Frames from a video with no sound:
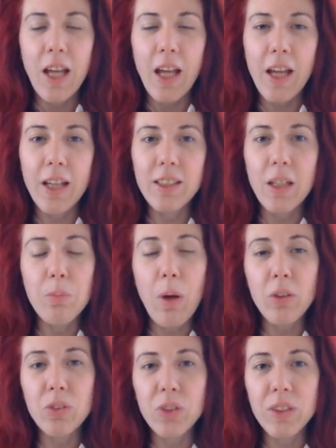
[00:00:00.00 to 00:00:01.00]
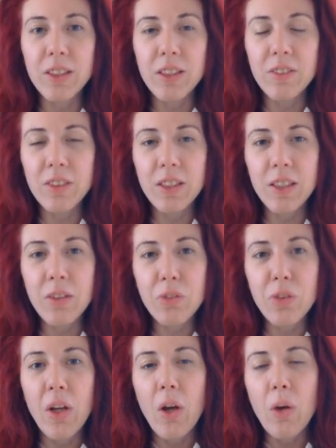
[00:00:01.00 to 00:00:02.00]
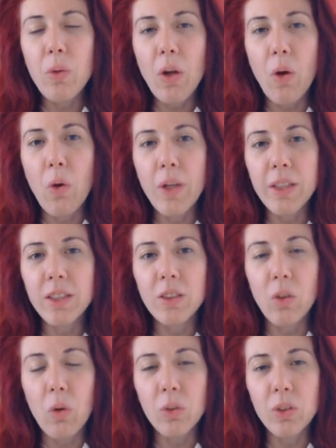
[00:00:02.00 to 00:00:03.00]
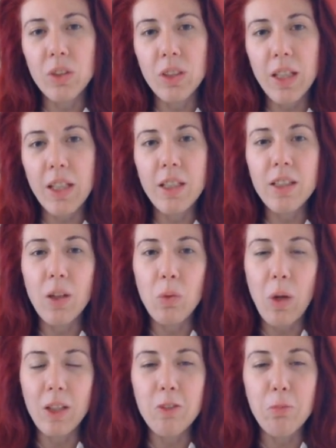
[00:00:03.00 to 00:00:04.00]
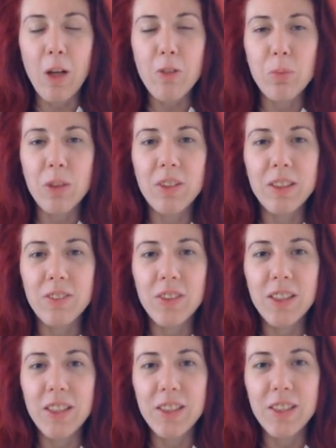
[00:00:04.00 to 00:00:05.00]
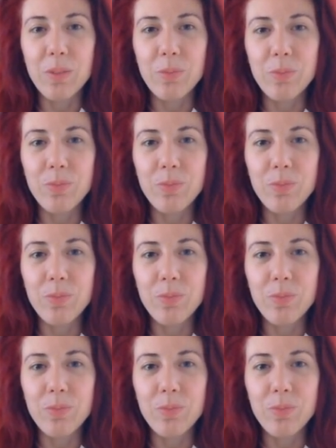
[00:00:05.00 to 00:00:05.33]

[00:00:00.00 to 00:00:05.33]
And about first derivative, we already talked in one of my previous videos.